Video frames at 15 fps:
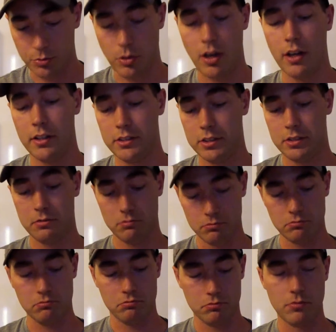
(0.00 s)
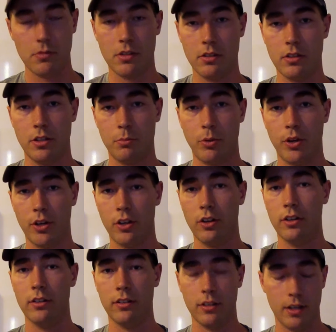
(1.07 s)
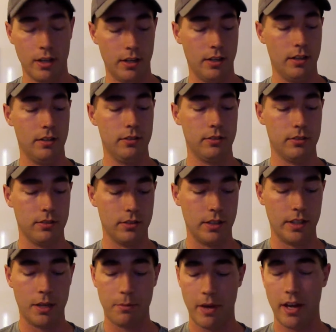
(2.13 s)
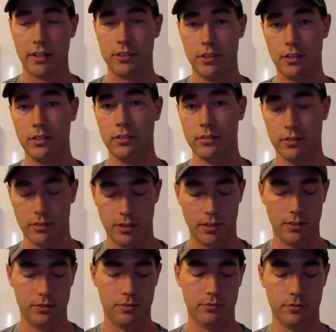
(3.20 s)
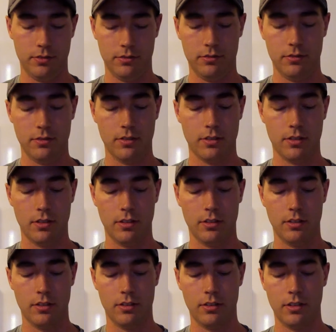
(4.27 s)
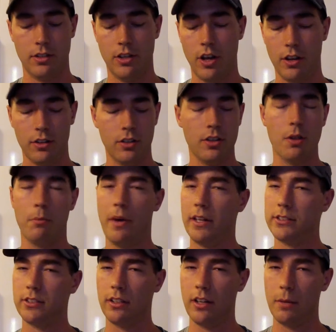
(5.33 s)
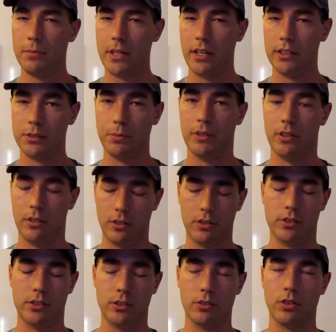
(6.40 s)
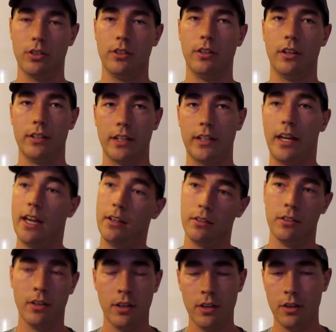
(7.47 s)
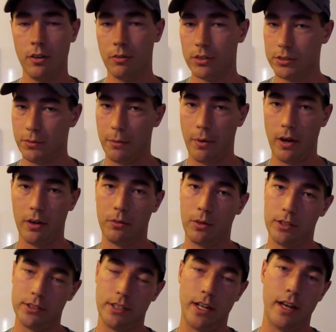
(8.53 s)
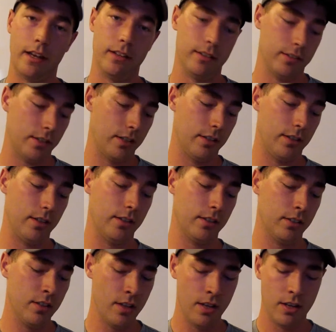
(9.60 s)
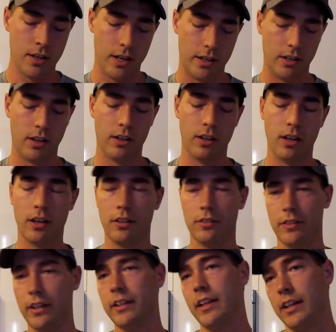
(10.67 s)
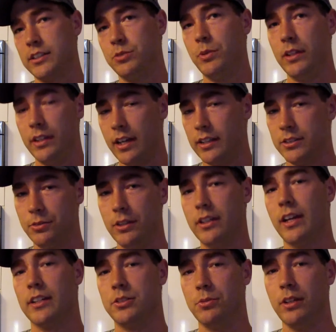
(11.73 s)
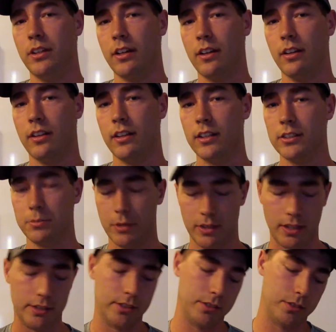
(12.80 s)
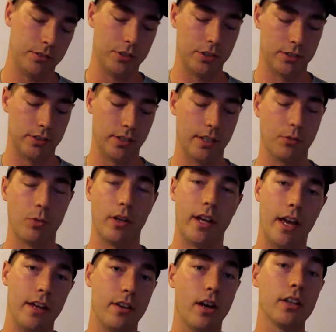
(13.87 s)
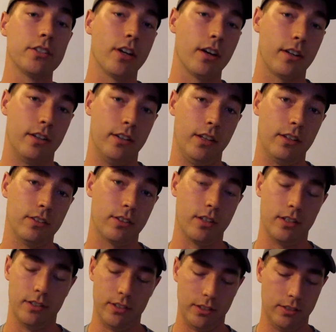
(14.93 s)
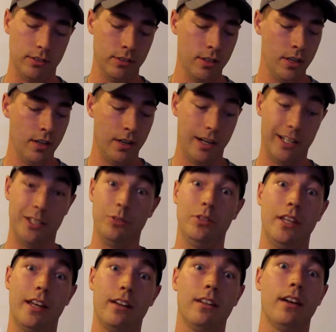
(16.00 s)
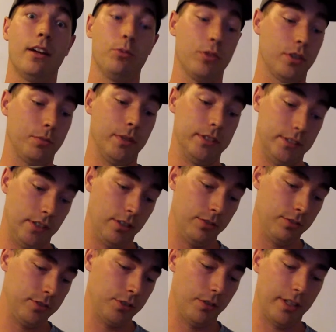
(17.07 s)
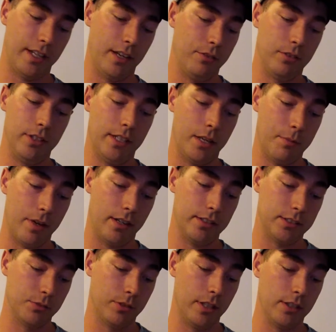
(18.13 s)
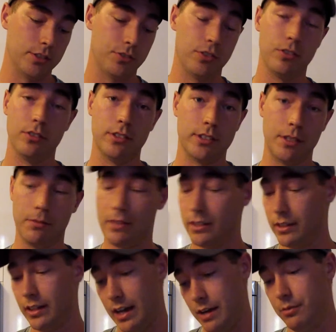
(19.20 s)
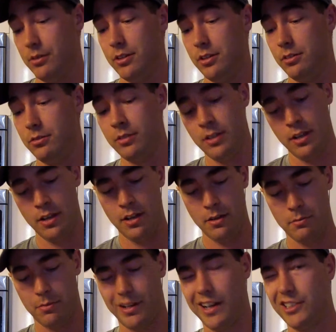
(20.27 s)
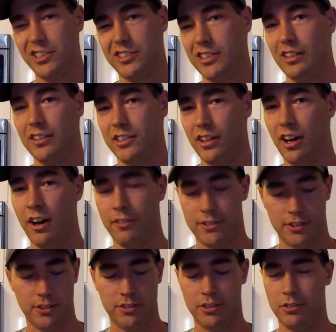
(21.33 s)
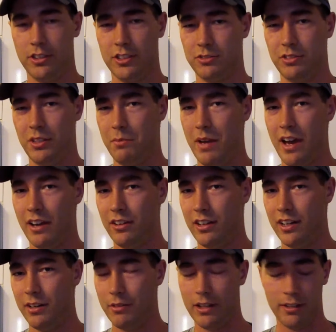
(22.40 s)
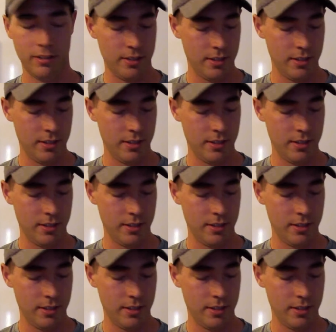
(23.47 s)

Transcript: wise, they're pretty good. They get back to you. They're not the best on updates, but they're still good on like, hey, where's my part, where's it at, kind of thing. I got a lot of like next week kind of things, but that's just like one hand not talking to the other kind of deal. I do that a lot at work myself, so I can't really get mad at someone else for doing the same thing that I would do. But I just tell it to officers, so it doesn't really matter anyway.